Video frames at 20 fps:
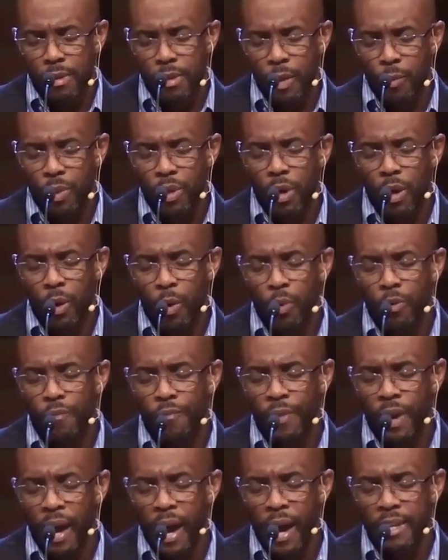That we hold
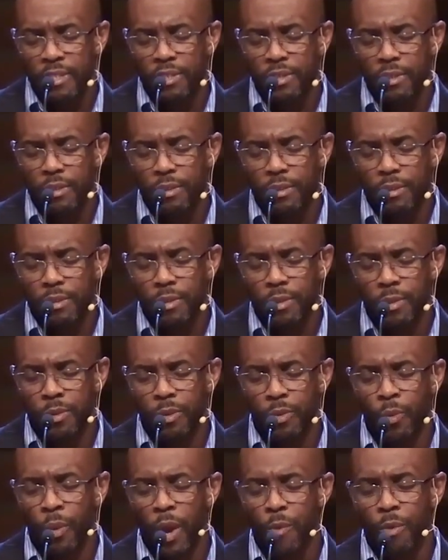fast to
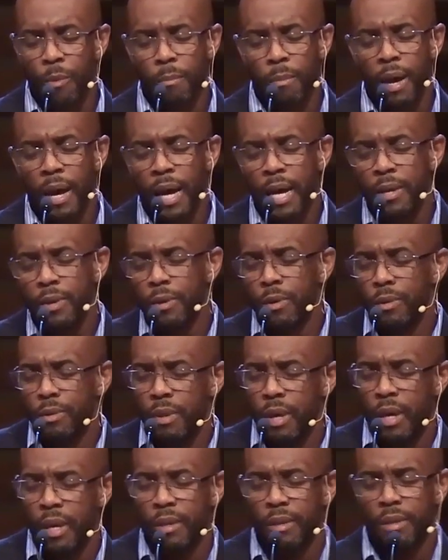the great reminder
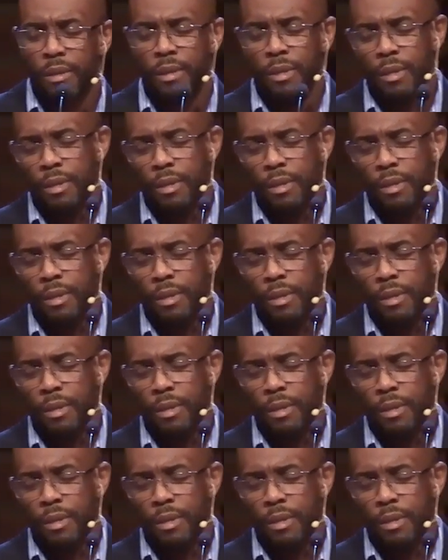that